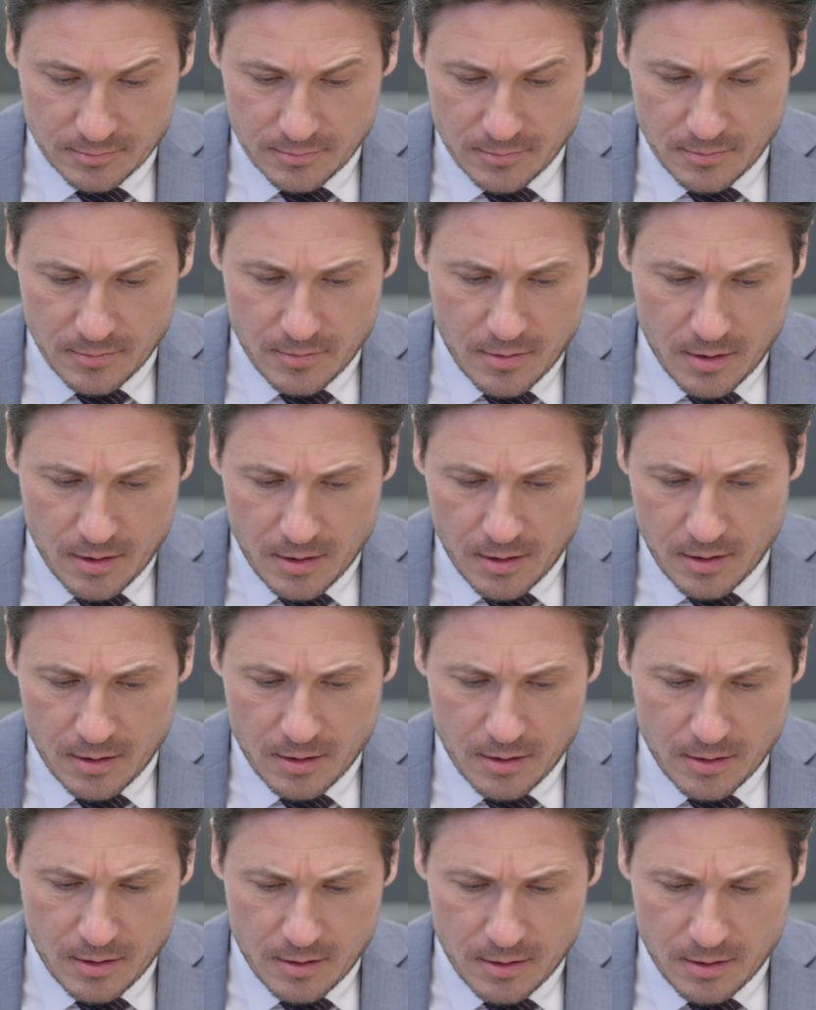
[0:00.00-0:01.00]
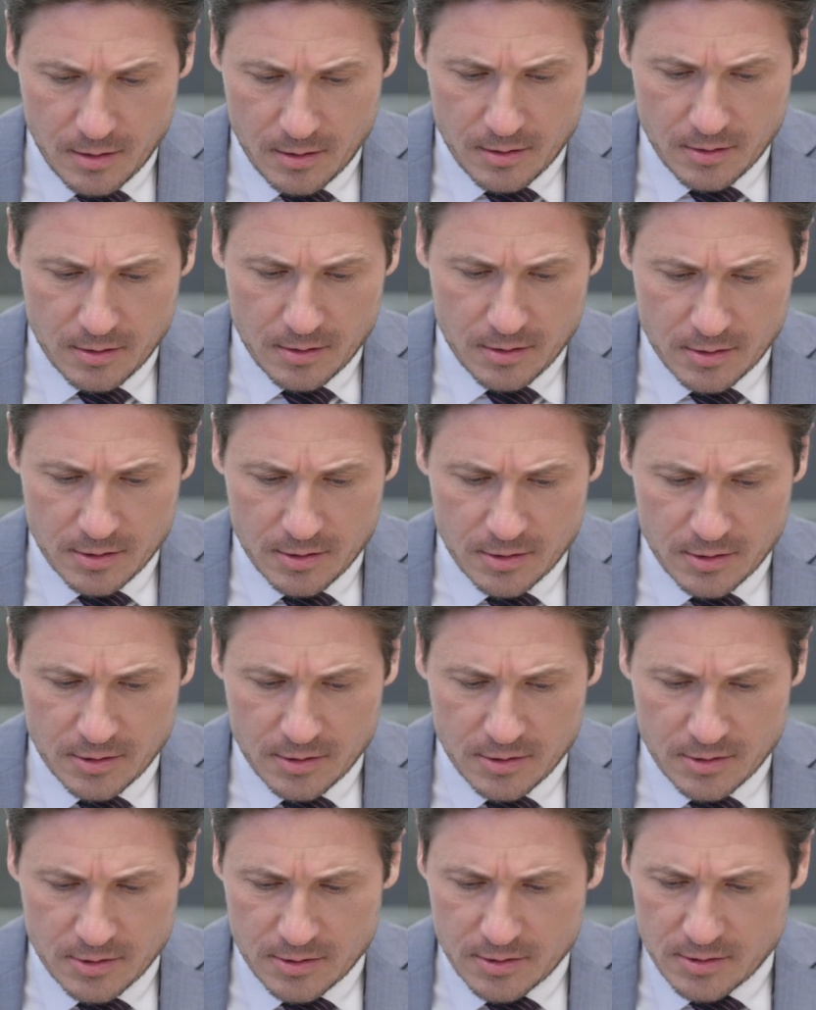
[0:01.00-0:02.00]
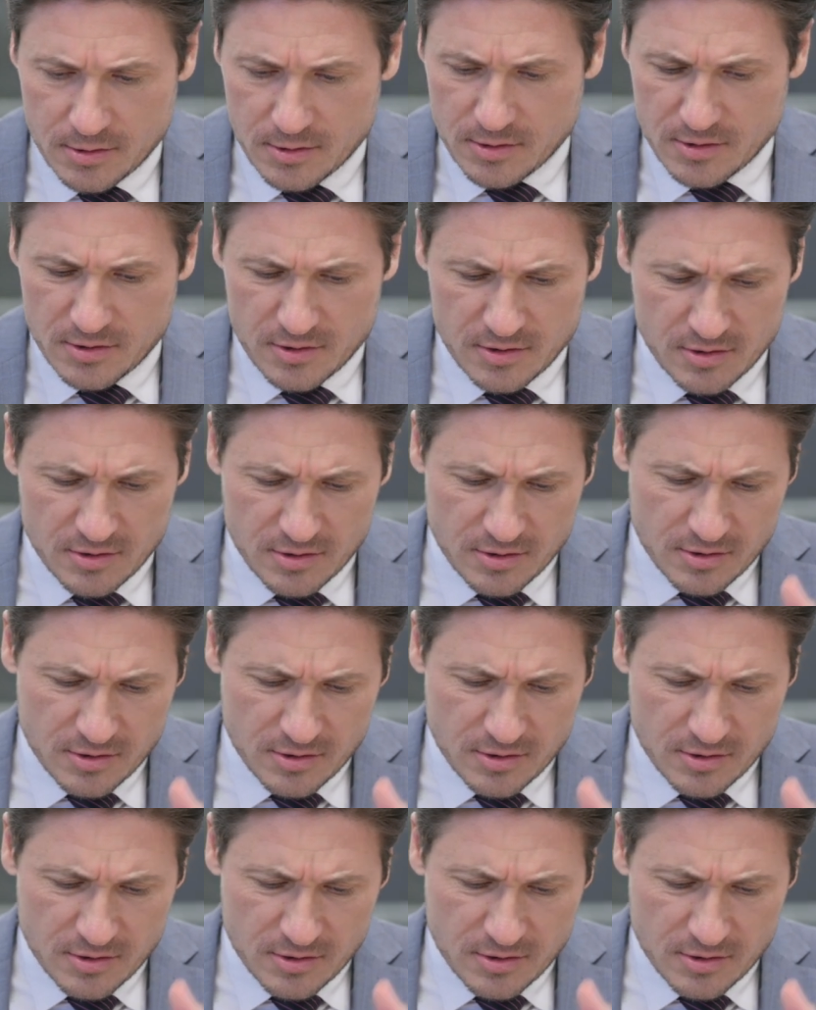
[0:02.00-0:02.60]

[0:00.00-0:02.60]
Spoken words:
you're stressed, you cannot think straight.